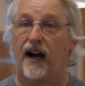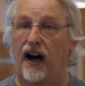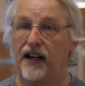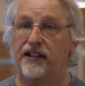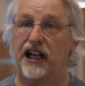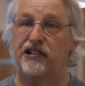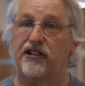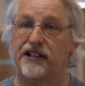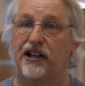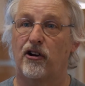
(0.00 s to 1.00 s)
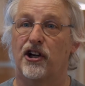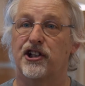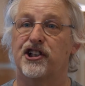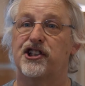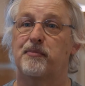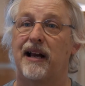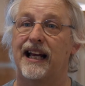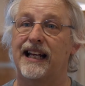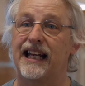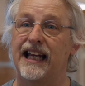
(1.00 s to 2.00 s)
Architectural technologists play
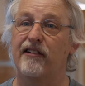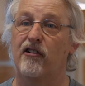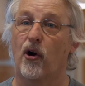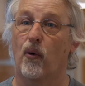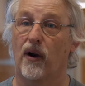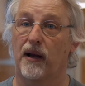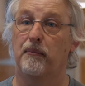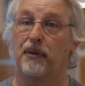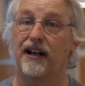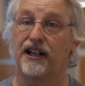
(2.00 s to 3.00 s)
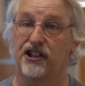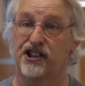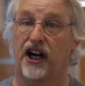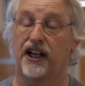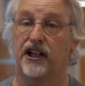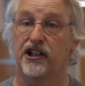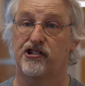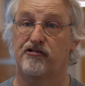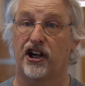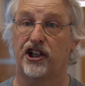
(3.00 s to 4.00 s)
a key role in building design and
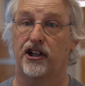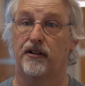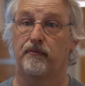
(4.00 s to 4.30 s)
construction,